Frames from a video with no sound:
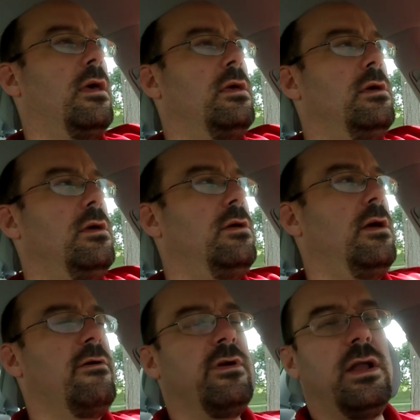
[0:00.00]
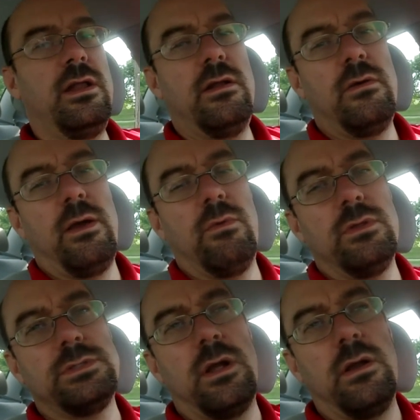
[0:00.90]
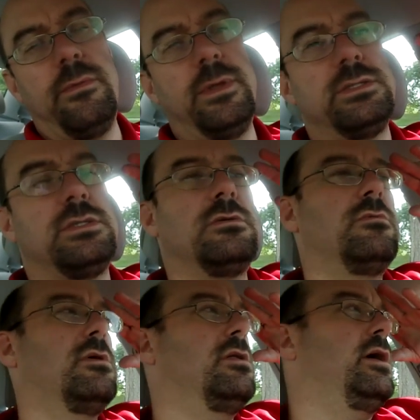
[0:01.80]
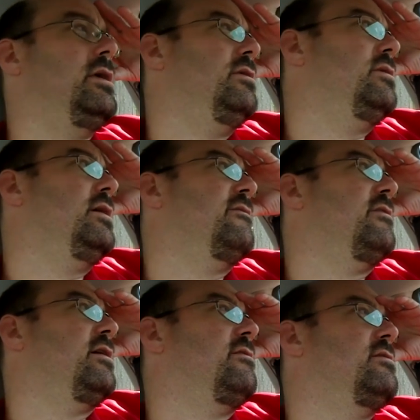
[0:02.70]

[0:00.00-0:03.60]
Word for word: you, you ever get into like one of those arguments where like you think of like